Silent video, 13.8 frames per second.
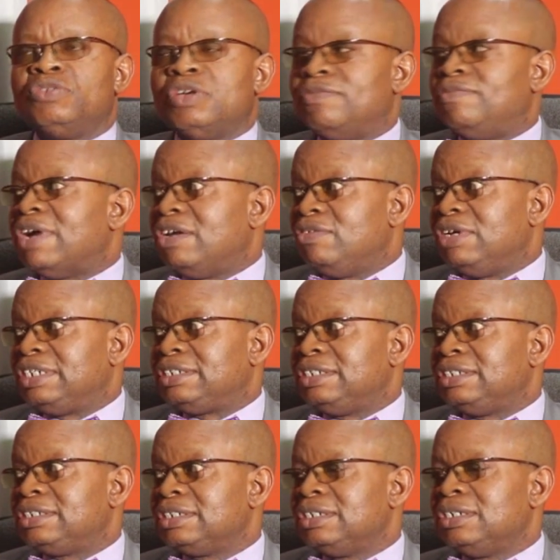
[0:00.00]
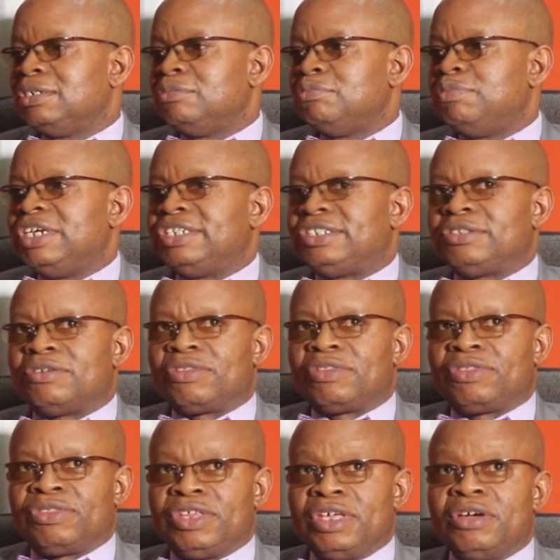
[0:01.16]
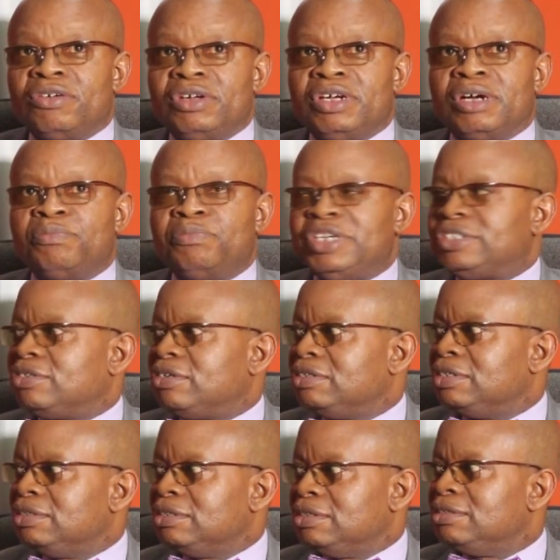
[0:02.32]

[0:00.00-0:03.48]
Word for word: you evaluate it based on theory and based on